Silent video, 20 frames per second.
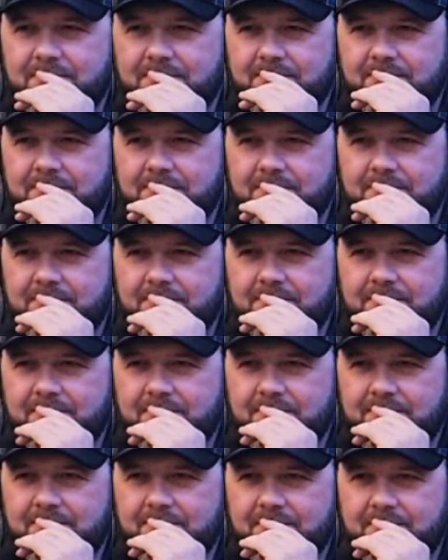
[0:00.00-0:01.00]

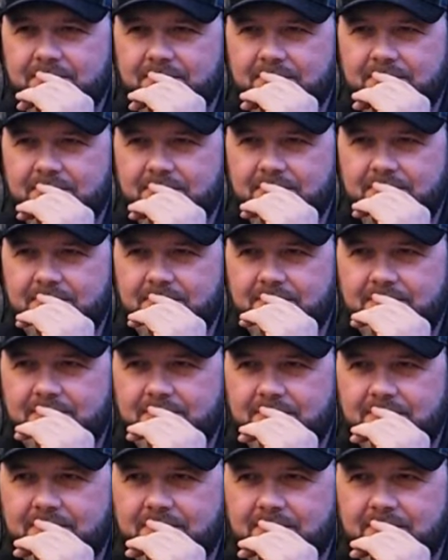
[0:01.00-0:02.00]

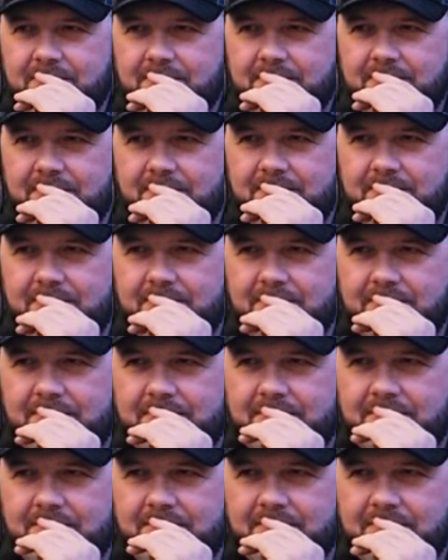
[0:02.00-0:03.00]

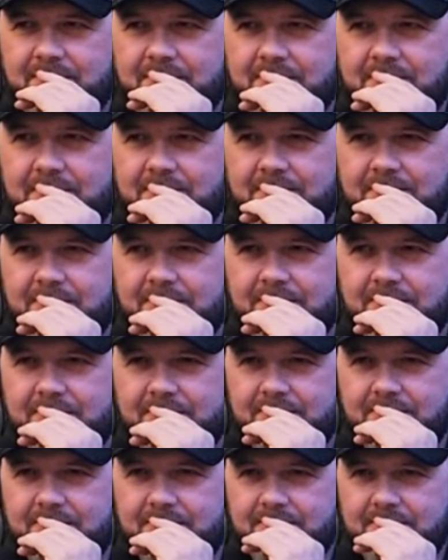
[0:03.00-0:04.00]

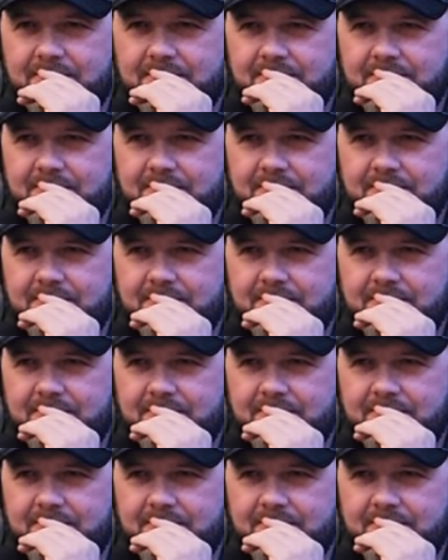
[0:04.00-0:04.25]
[no speech]